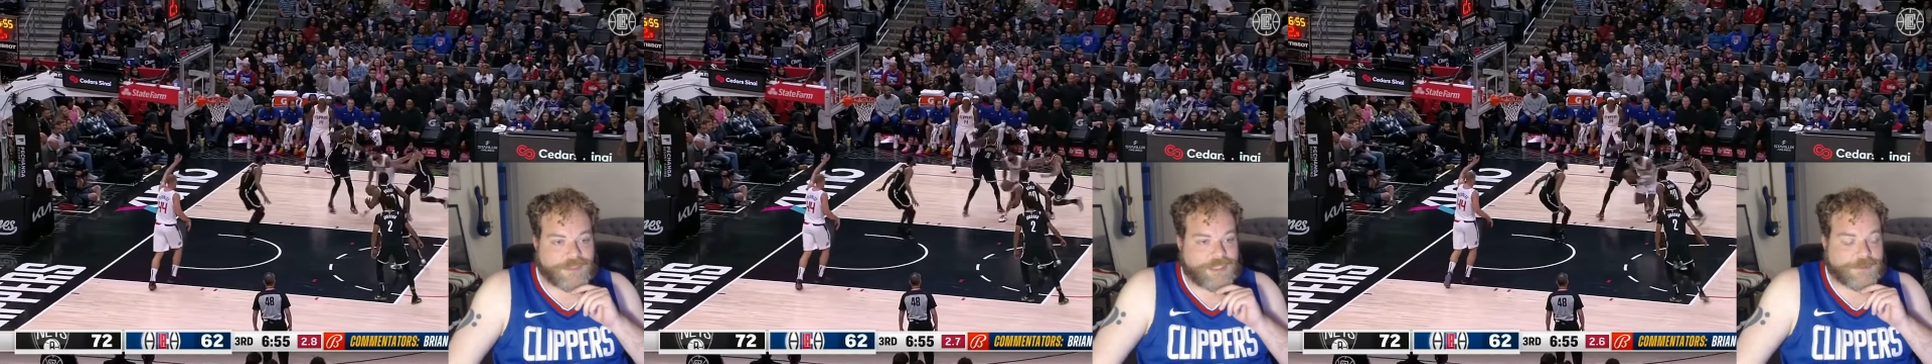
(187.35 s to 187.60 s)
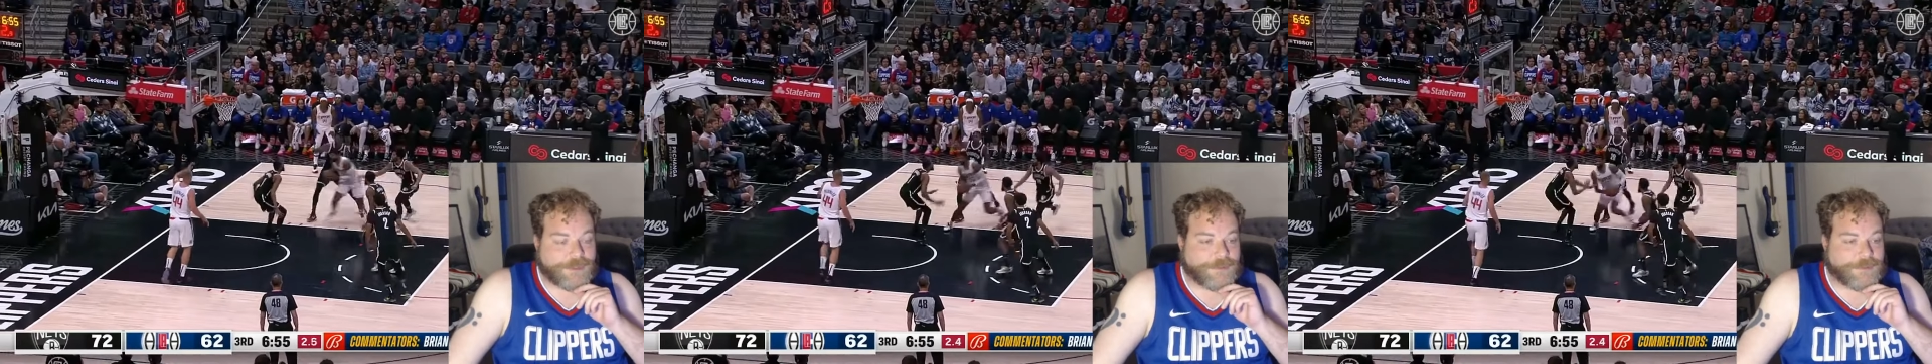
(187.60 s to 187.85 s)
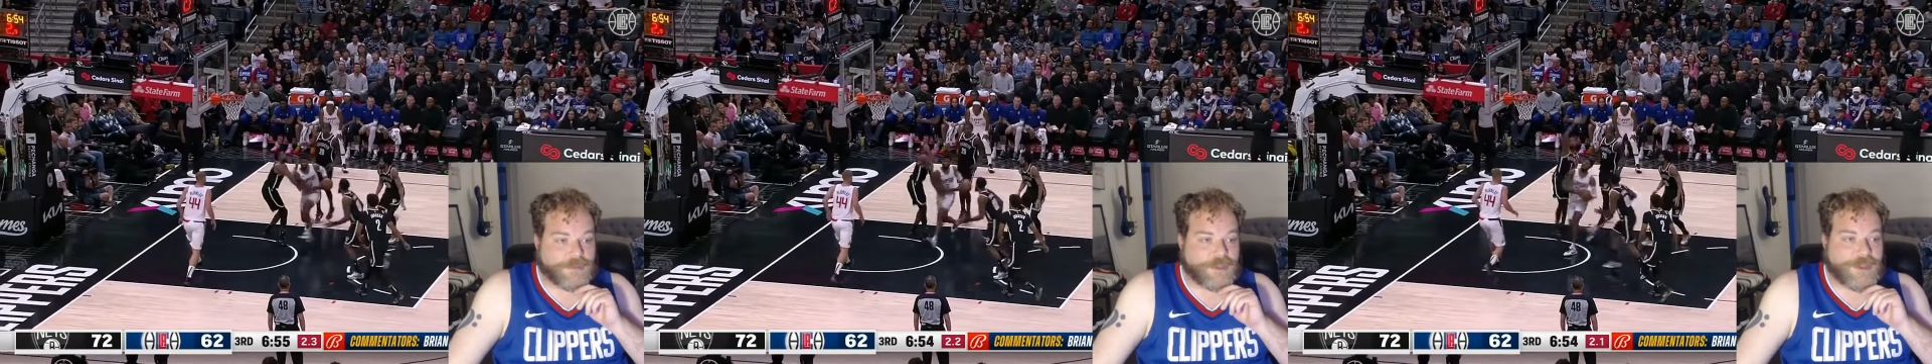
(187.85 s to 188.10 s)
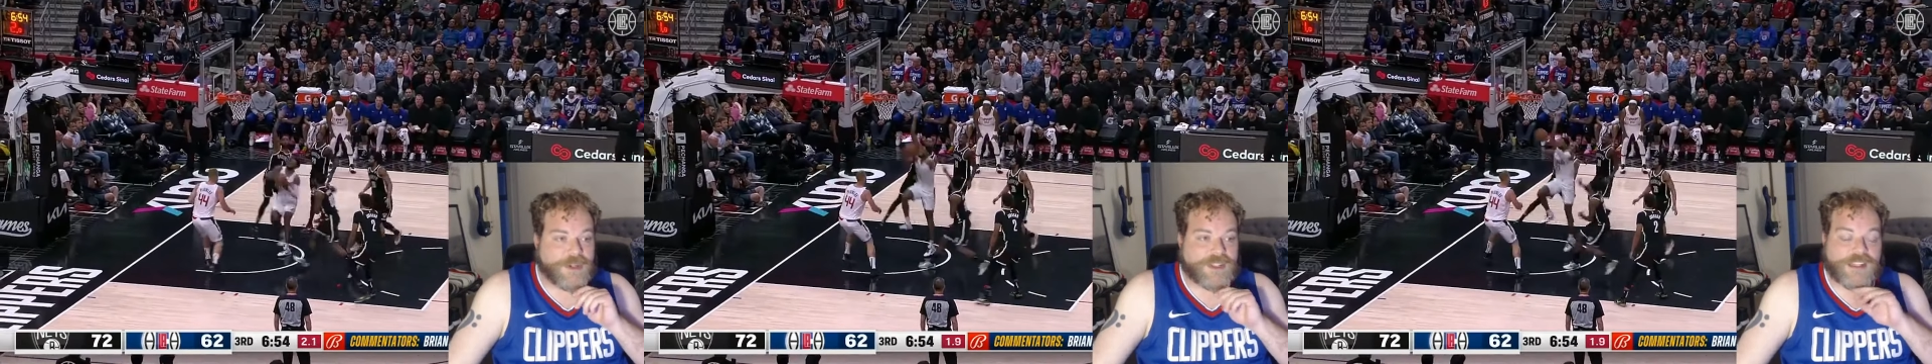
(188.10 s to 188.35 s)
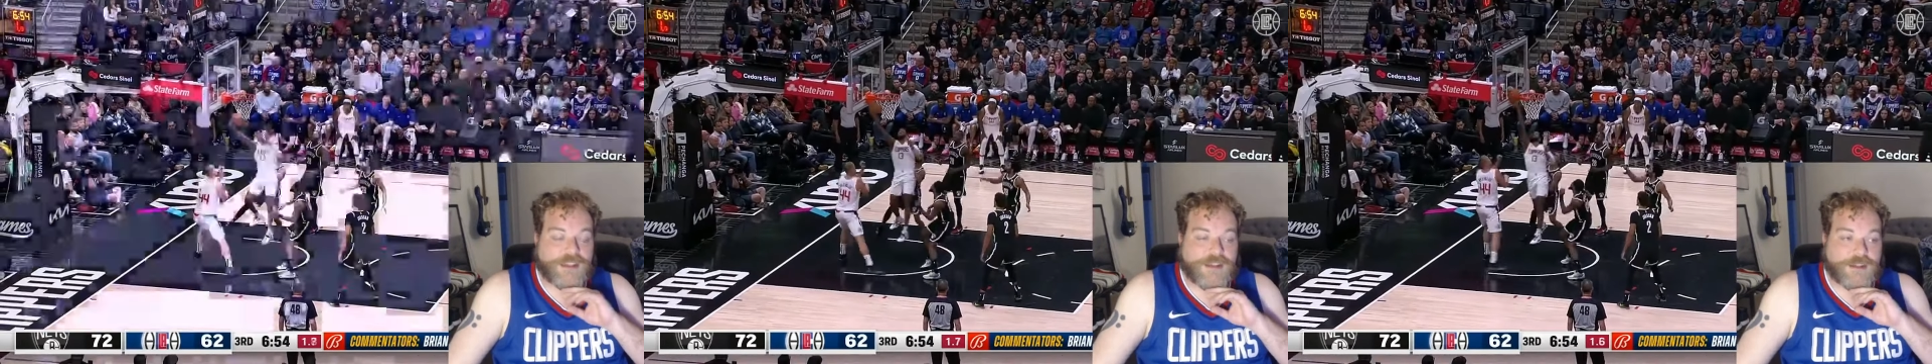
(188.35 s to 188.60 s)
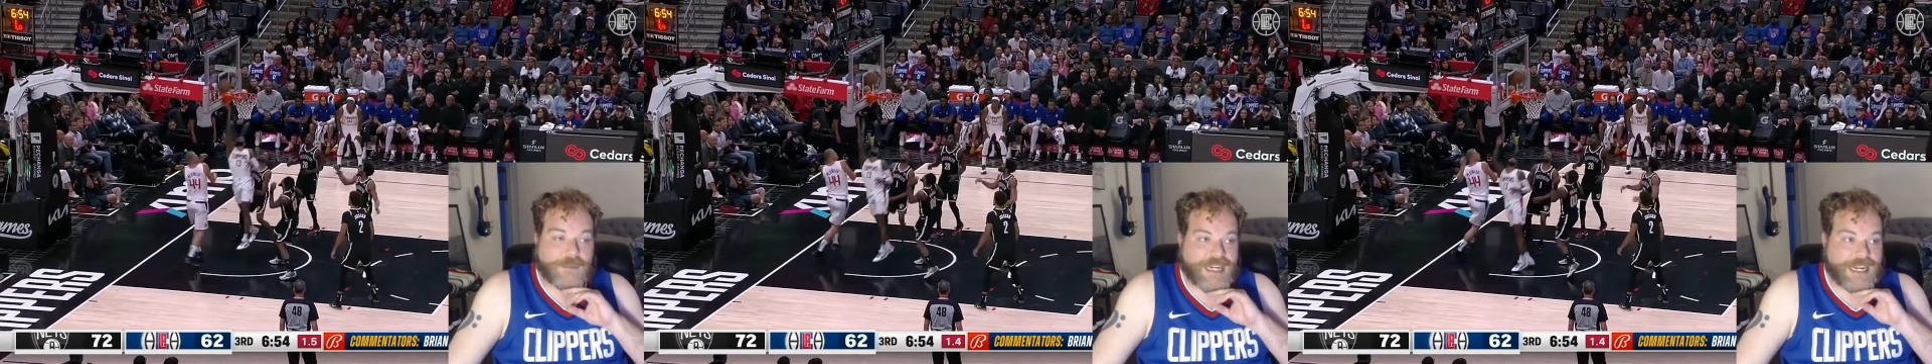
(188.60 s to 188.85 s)
different looks in
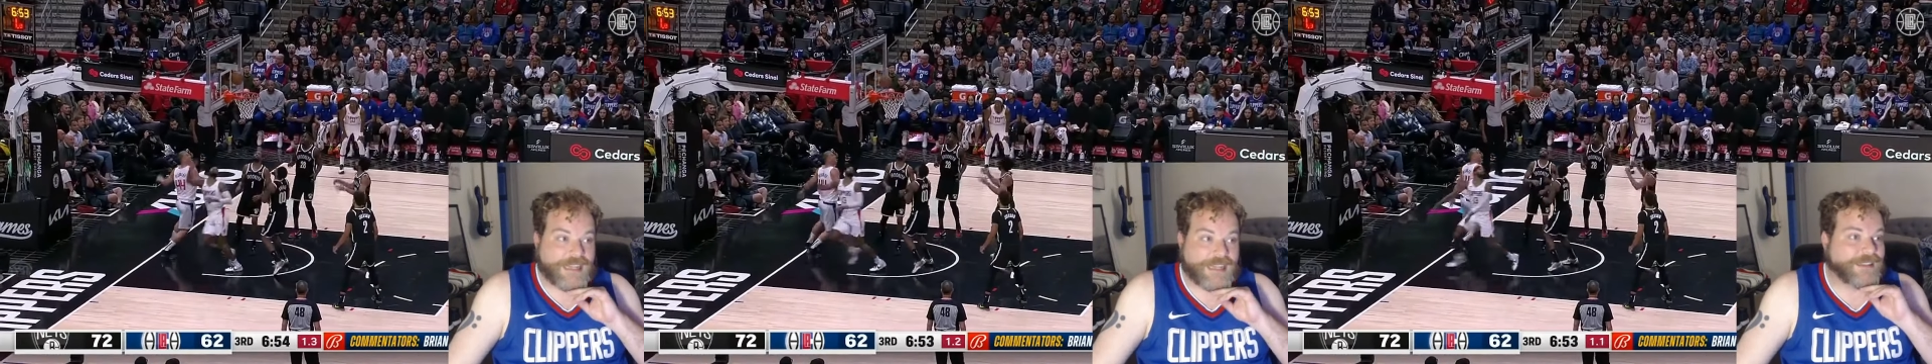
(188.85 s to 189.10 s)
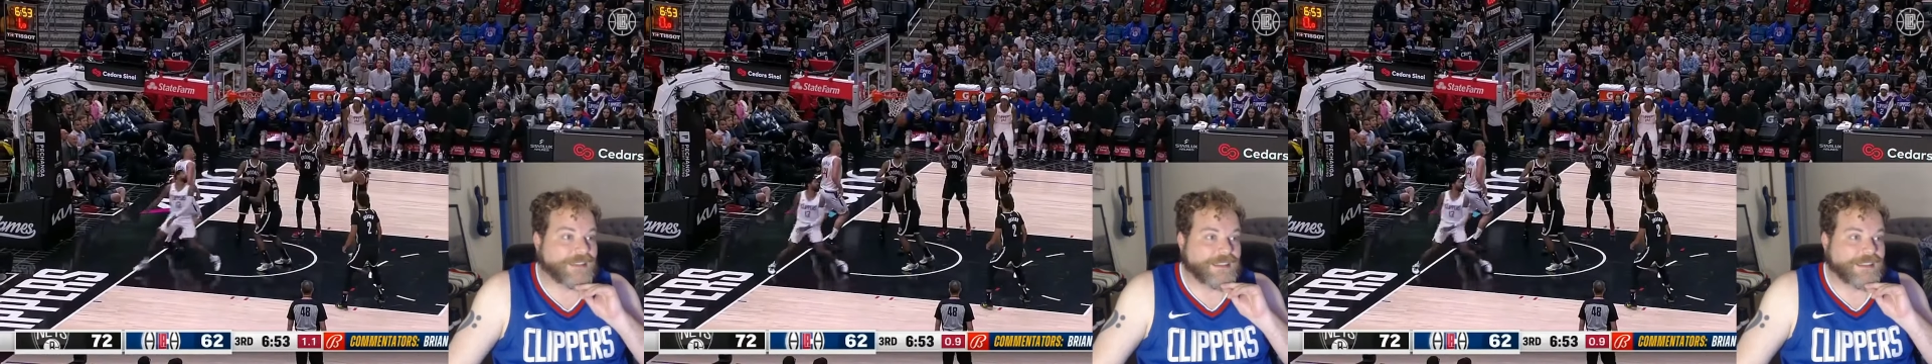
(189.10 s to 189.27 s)
the paint,